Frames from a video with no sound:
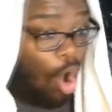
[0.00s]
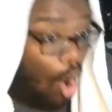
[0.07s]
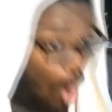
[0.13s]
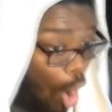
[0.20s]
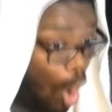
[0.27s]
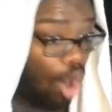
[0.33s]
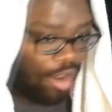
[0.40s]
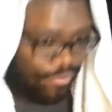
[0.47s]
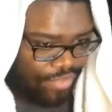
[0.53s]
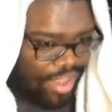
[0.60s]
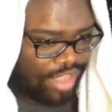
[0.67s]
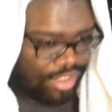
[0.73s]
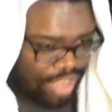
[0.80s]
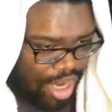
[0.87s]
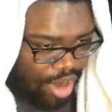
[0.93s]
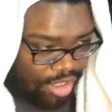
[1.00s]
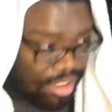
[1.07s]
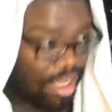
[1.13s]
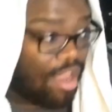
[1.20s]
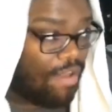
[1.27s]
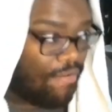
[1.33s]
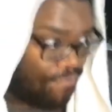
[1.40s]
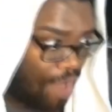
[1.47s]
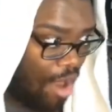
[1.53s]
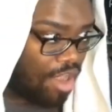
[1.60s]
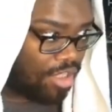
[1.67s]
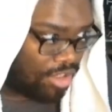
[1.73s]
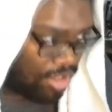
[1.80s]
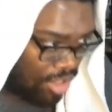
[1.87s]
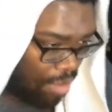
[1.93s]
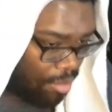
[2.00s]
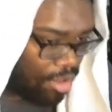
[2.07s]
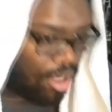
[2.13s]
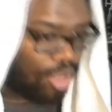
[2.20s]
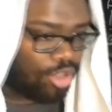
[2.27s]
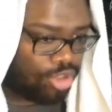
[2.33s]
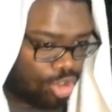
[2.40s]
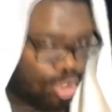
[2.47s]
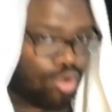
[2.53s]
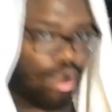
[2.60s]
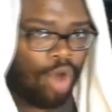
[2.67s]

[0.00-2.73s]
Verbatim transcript: All of these years. Very similar to